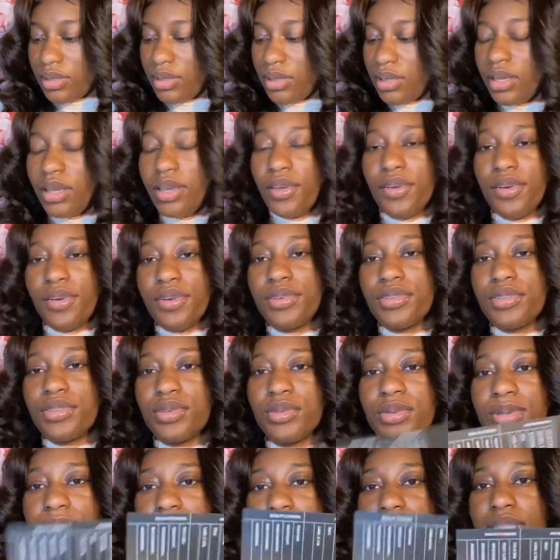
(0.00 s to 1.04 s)
and
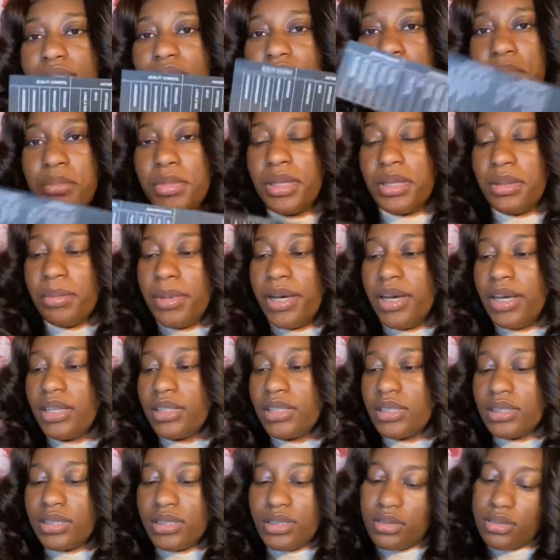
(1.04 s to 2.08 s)
also this came in the
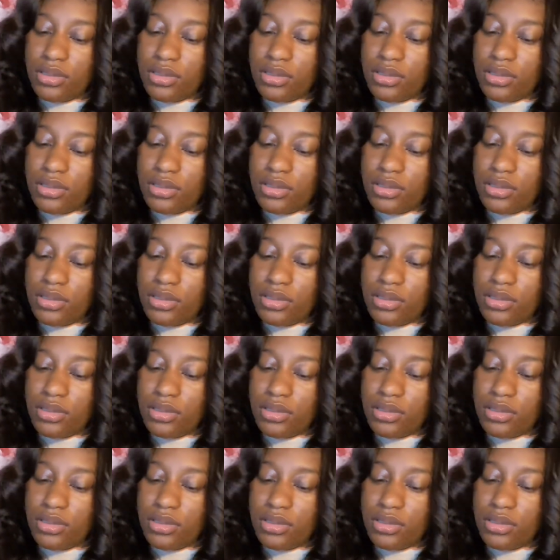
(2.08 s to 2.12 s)
box.